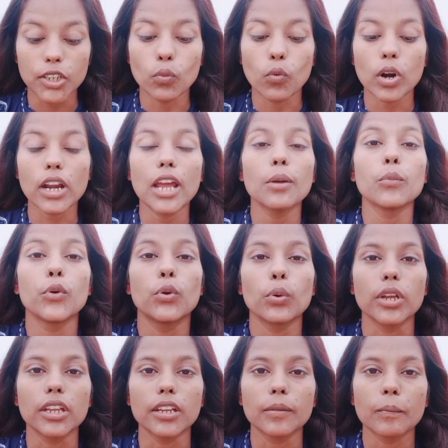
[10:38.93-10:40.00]
what I'm
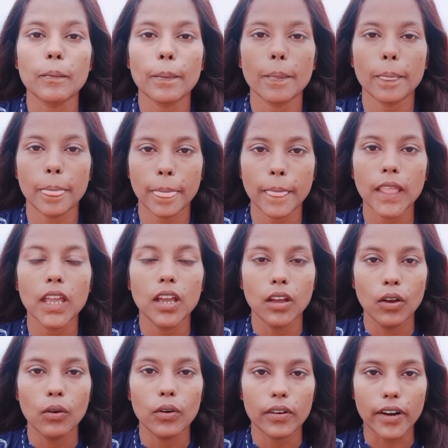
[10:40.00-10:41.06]
doing,
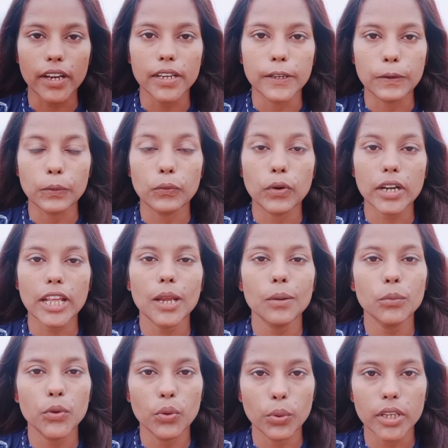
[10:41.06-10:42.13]
right? What
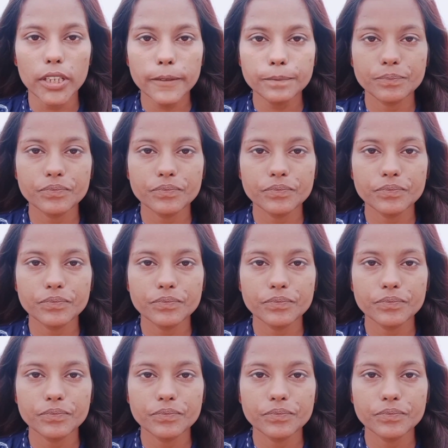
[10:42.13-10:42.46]
I'm doing,